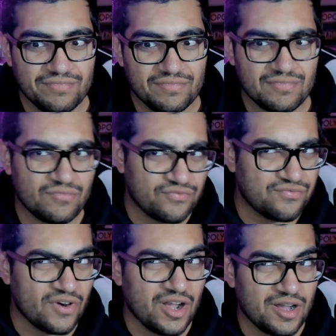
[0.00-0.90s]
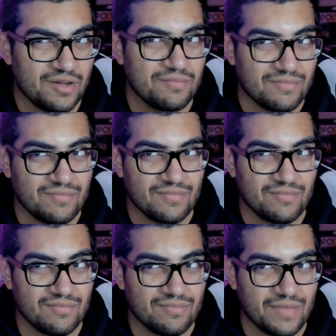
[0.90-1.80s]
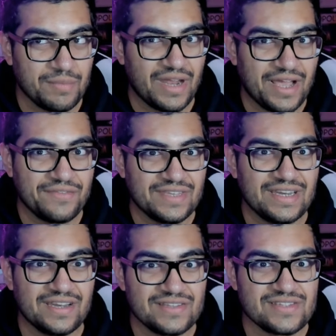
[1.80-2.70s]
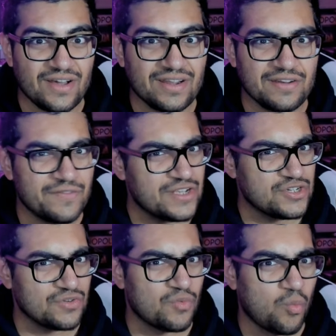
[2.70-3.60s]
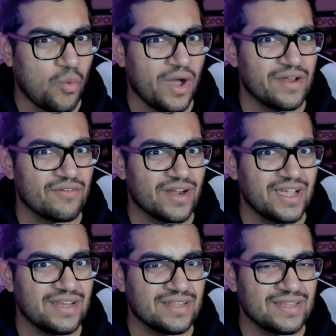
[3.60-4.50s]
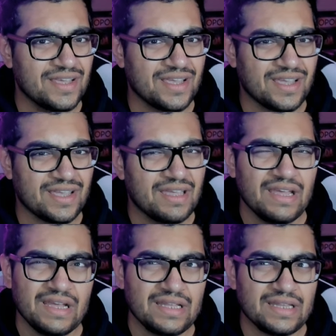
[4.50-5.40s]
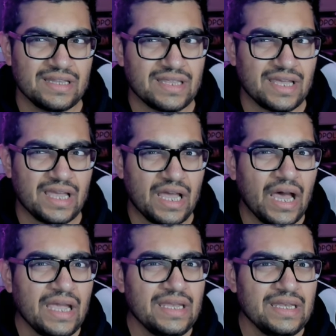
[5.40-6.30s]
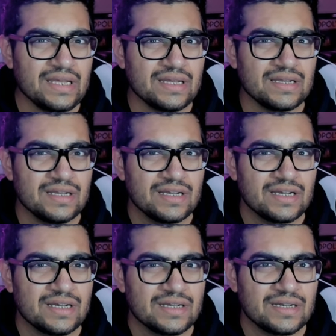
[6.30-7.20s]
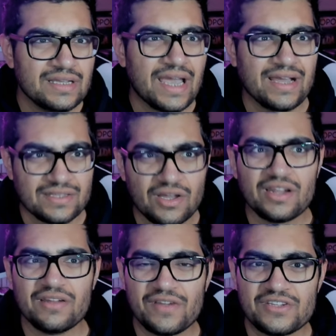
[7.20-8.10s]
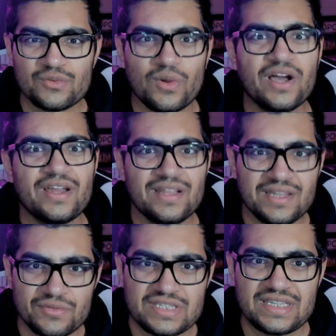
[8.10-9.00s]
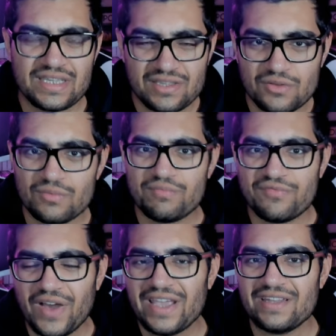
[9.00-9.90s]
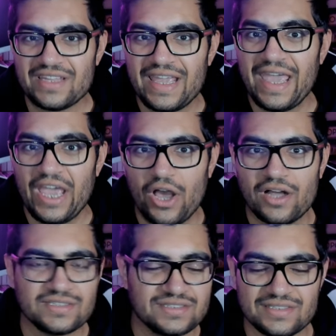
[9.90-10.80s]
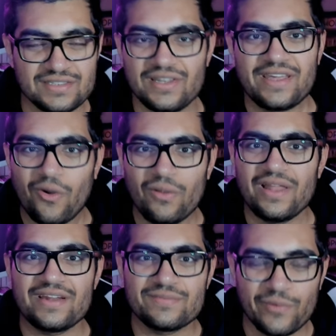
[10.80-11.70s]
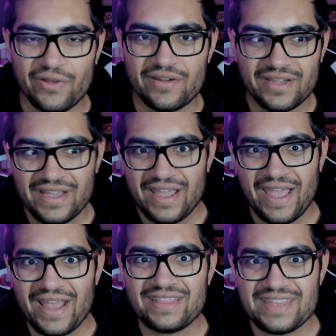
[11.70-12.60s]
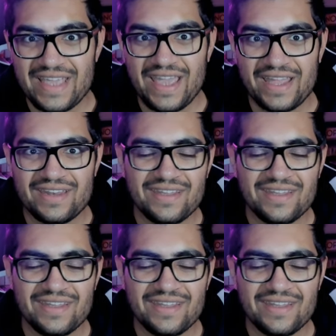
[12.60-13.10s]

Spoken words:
from, I mean, I've seen it in Sonic Adventure 1, right? And they kind of, yeah, Sonic Adventure 1, and there was, you fight Chaos. This is like a whole lot of spoiler at the end.